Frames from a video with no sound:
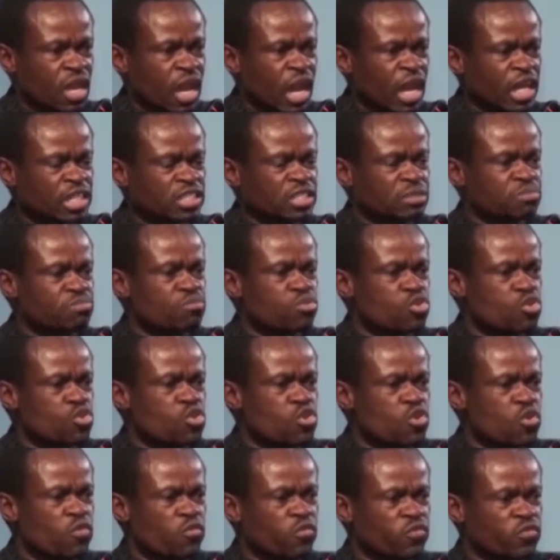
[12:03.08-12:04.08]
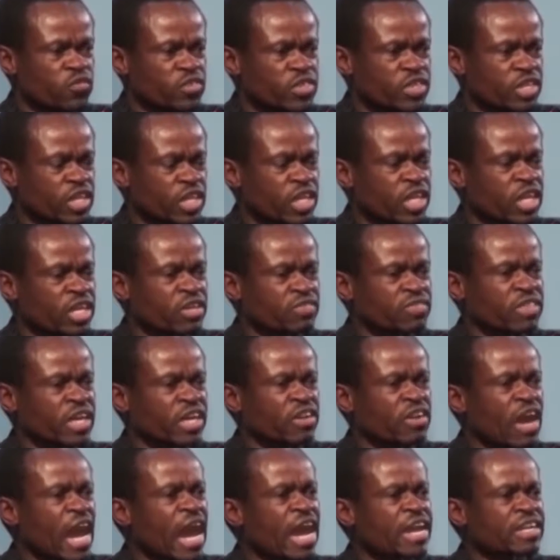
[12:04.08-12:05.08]
has moved in
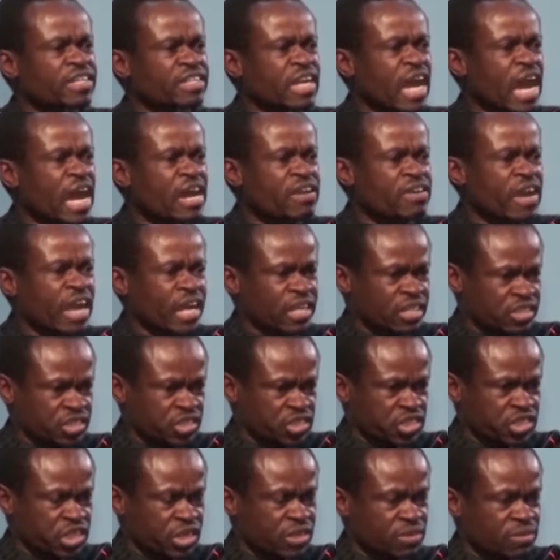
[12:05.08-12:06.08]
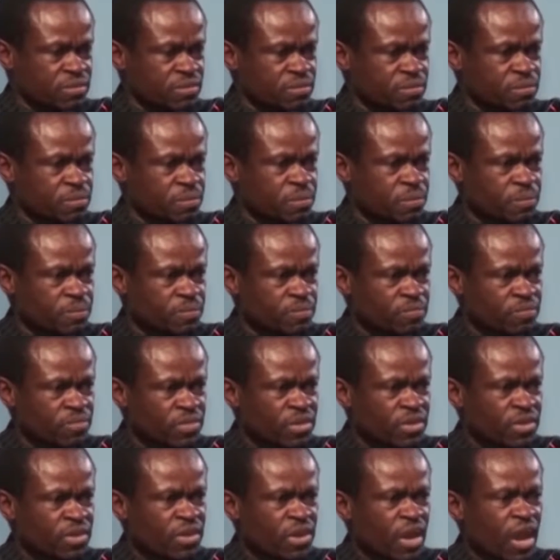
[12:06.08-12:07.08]
the right direction,
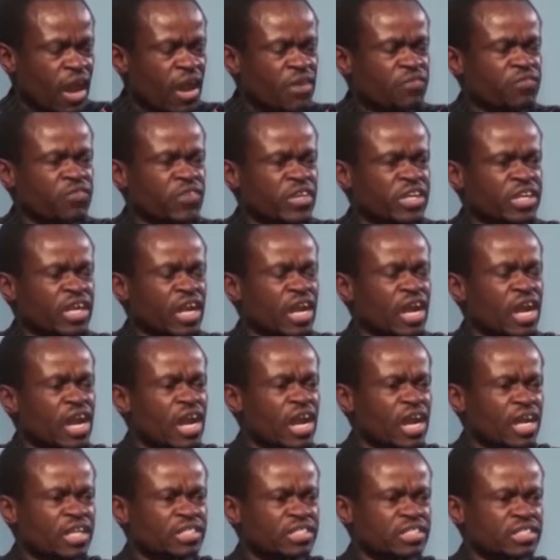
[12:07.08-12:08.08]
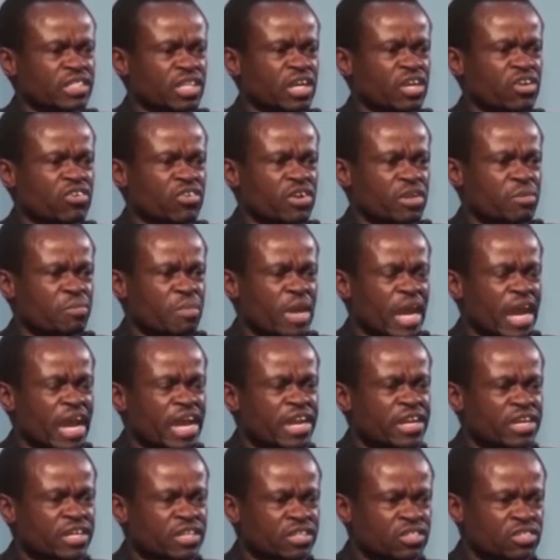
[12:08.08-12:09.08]
Africa still
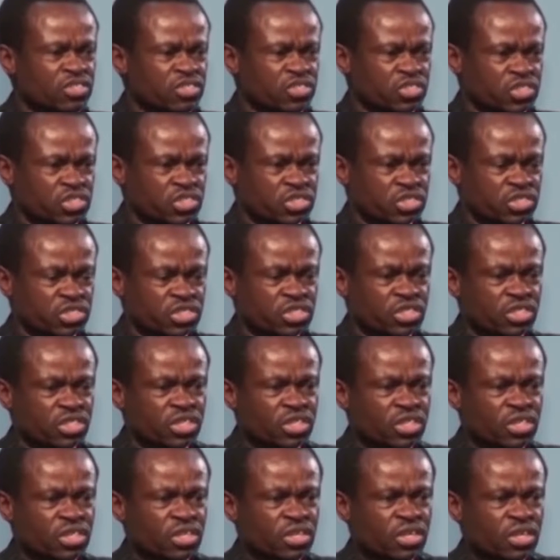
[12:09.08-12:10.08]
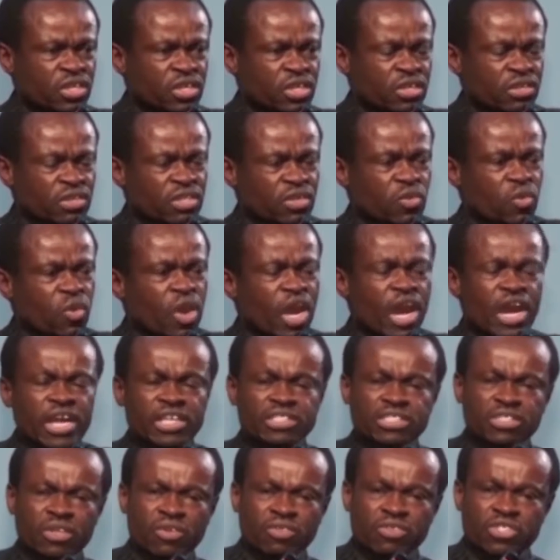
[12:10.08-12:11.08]
remains, in the
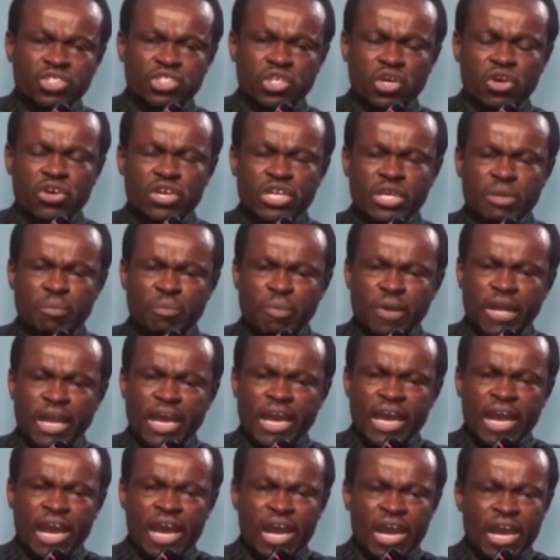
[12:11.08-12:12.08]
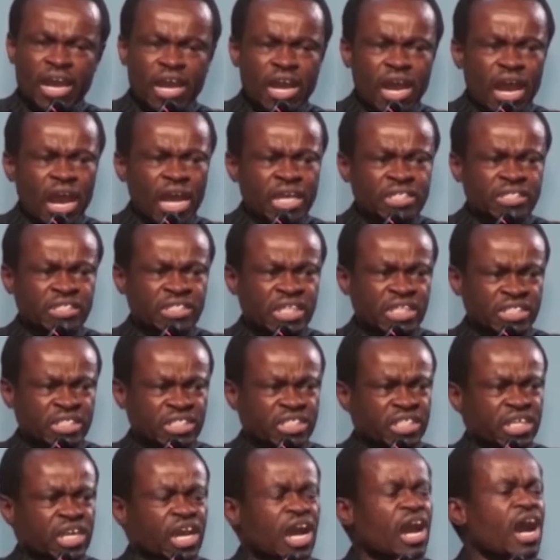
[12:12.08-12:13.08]
words of Tony Blair, as the
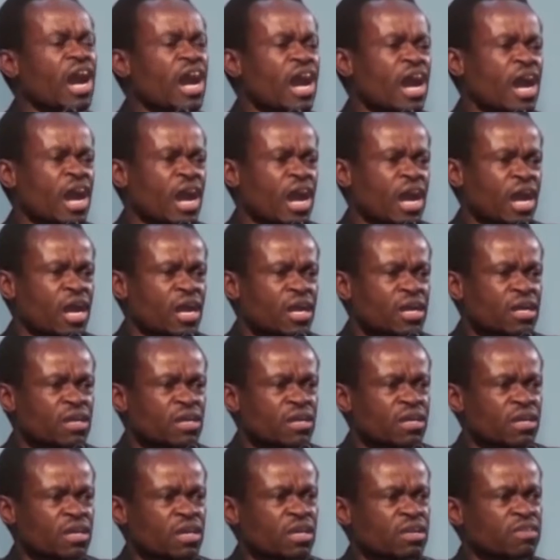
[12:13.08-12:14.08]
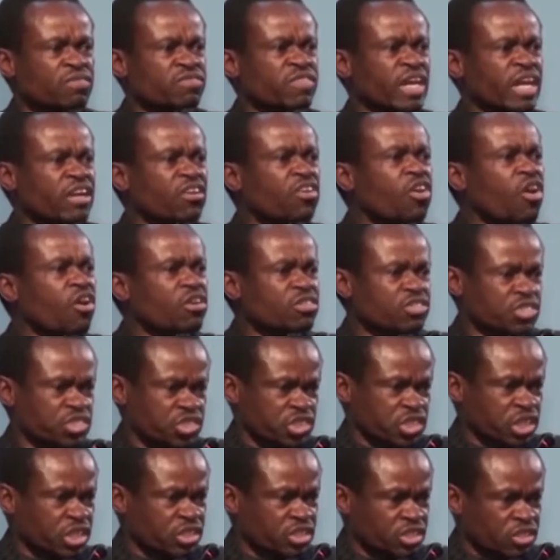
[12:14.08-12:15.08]
scar in the
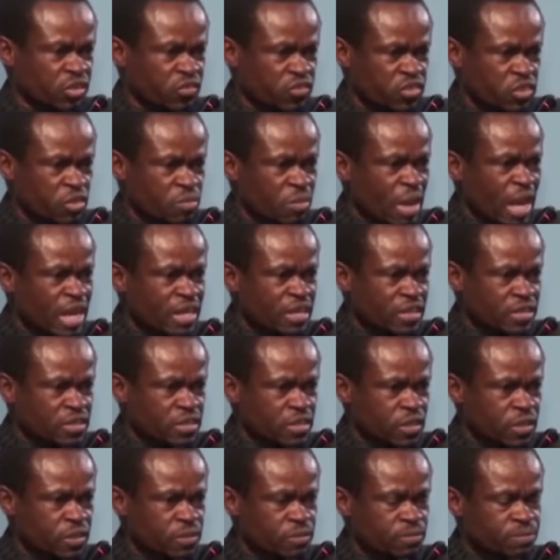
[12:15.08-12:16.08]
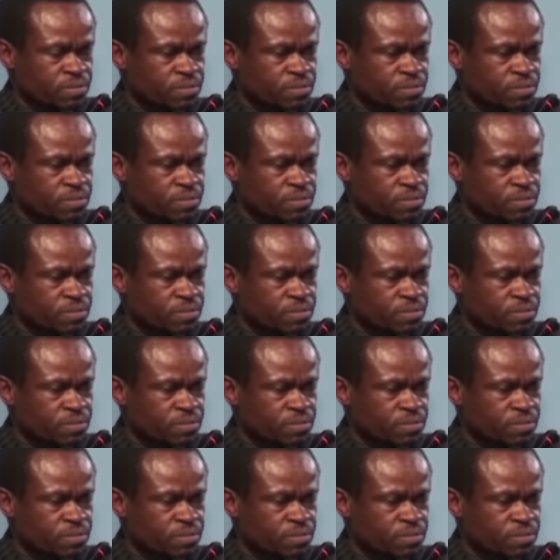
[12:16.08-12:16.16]
conscience of humanity.